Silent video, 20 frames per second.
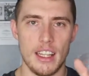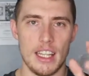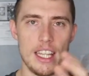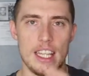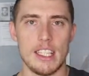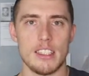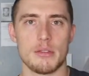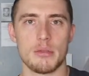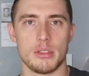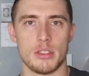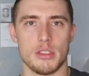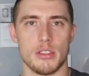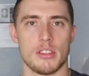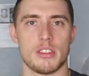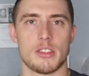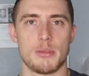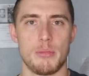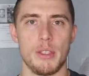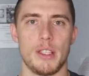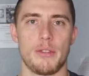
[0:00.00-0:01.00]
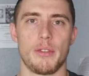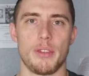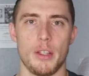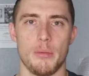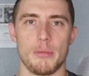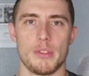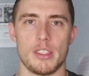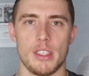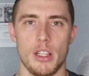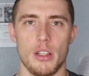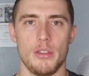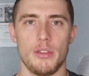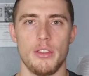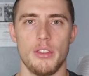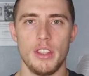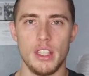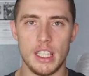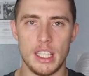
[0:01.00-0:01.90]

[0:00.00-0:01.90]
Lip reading: his results speak for himself.